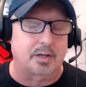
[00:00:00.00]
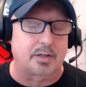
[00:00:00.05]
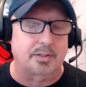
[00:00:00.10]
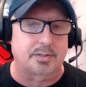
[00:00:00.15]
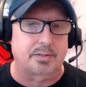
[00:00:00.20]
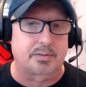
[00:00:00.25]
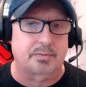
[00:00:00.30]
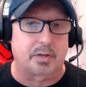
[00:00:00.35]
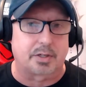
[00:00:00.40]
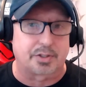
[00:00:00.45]

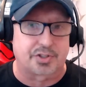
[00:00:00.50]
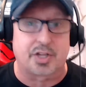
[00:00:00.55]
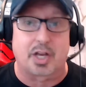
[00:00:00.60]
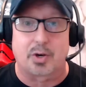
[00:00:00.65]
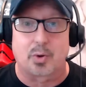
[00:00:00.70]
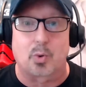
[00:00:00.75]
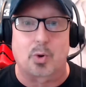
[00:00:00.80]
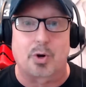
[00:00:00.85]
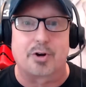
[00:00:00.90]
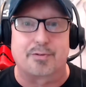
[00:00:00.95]

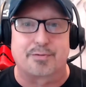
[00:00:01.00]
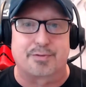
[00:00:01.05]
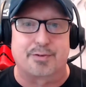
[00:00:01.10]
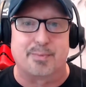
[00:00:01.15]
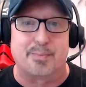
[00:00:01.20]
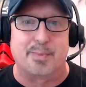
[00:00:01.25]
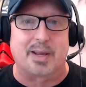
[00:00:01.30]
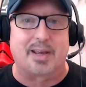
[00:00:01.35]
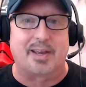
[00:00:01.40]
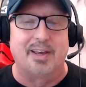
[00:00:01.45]
set order
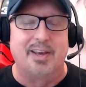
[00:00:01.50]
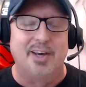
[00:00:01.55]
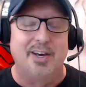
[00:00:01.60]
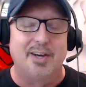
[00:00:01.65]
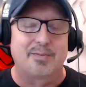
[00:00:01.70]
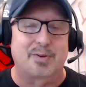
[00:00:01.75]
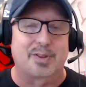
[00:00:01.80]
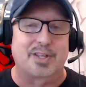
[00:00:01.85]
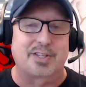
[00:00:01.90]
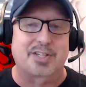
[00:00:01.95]
for me
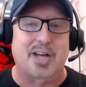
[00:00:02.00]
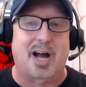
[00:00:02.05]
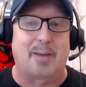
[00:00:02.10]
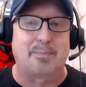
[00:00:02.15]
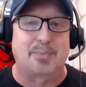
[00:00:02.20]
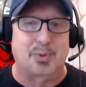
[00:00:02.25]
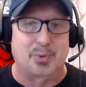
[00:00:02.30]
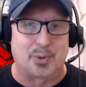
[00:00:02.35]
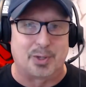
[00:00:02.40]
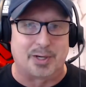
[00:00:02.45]
for the
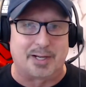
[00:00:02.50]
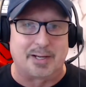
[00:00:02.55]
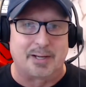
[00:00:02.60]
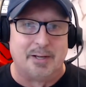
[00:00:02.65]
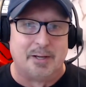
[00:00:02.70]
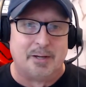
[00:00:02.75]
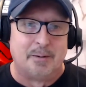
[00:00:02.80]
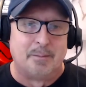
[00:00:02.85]
top 3.